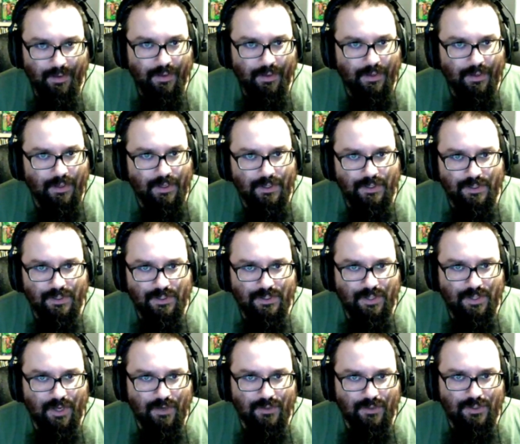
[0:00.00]
just start
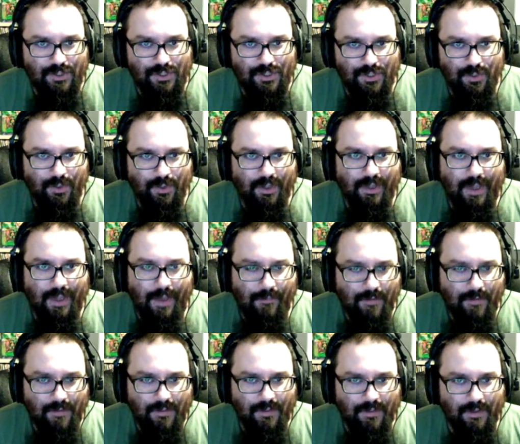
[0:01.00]
shooting
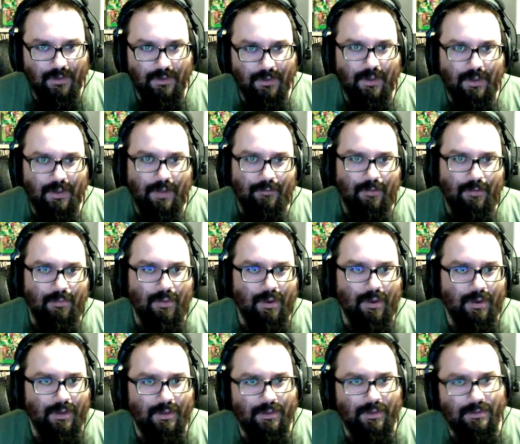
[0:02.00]
everything and
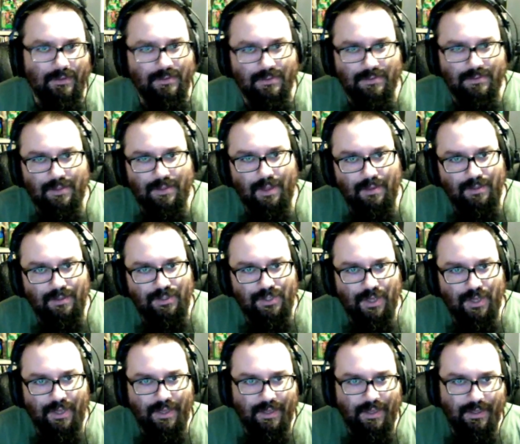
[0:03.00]
everybody. Just a
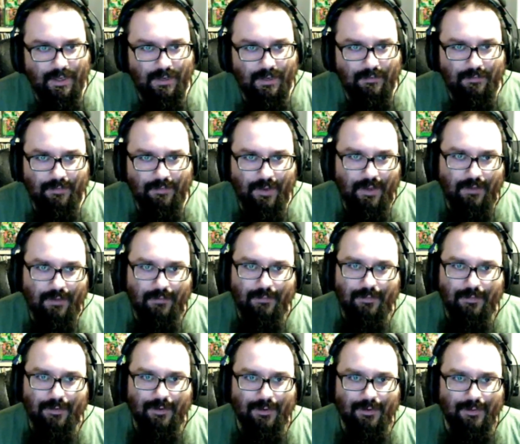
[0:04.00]
giant gunfight
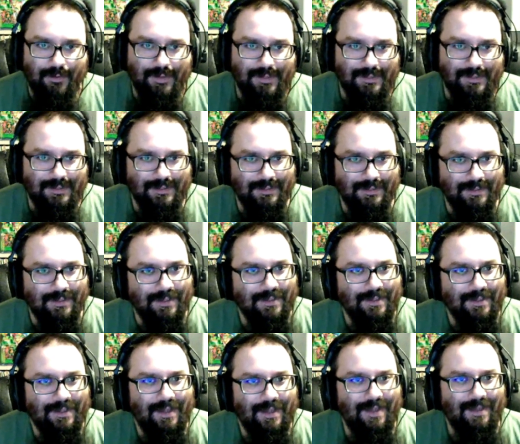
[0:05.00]
for no reason.
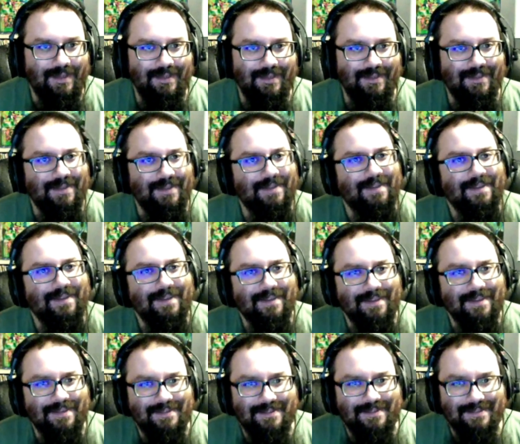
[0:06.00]

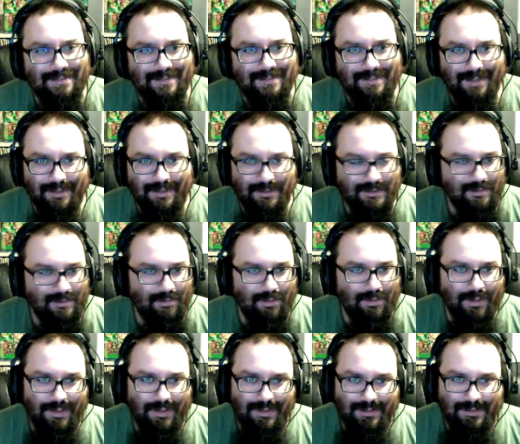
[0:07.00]
Just guns
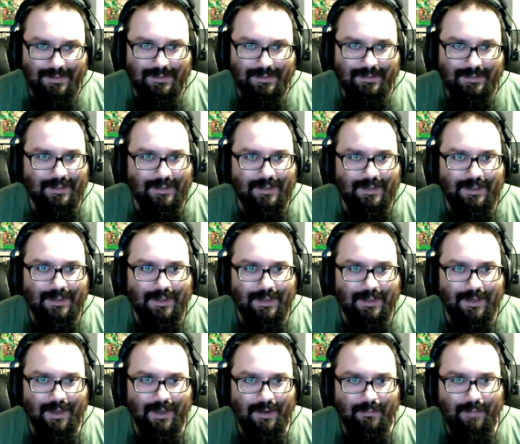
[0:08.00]
ablazing,
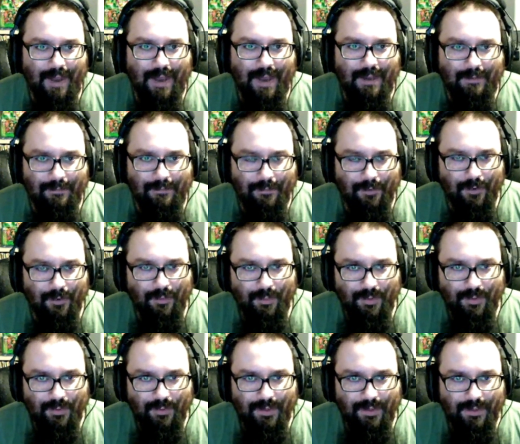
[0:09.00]
cutting back and
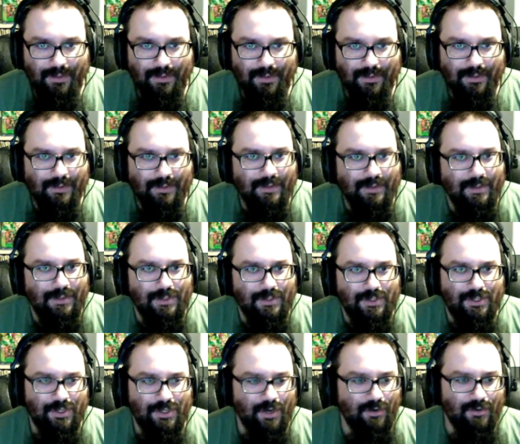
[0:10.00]
forth between
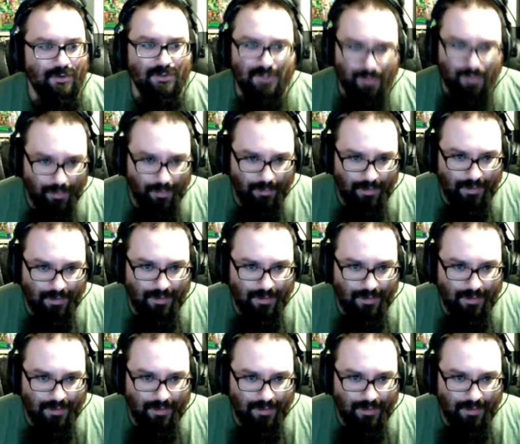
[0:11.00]
sharks swimming,